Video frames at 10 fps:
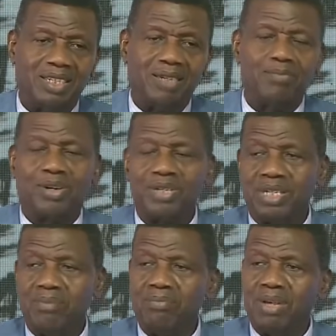The
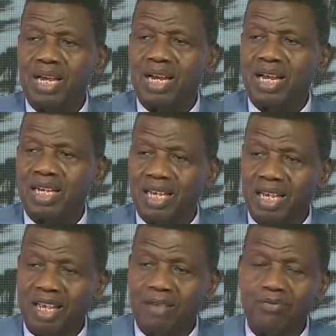burden bearer
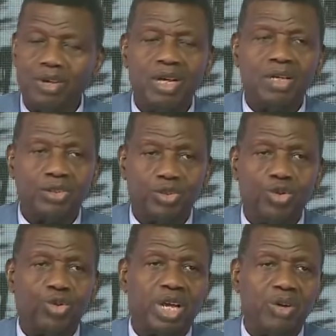came,
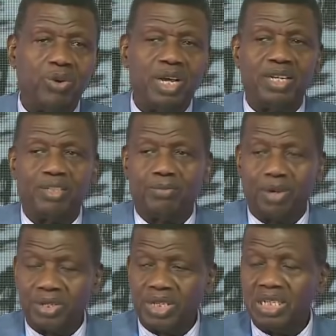took away his
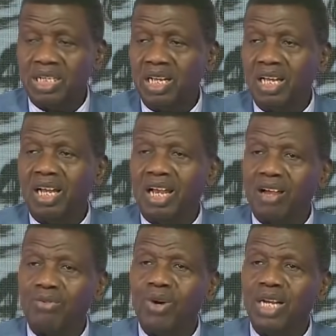burden,
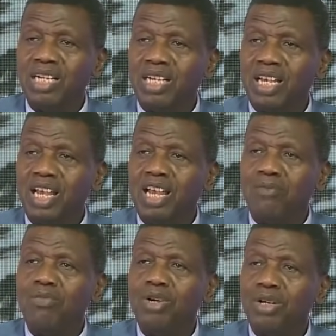and when he
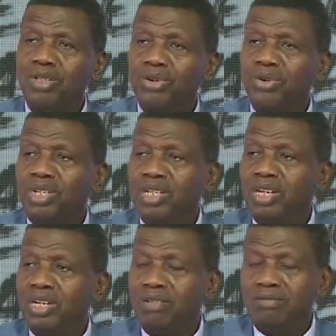came to
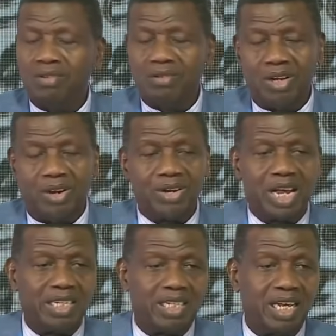the
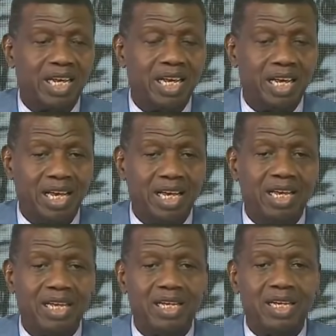Lord, I said,
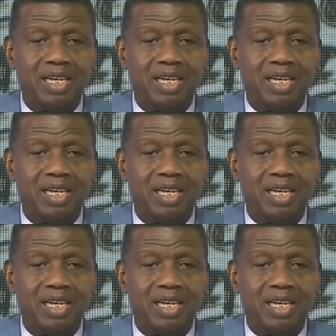"Hey,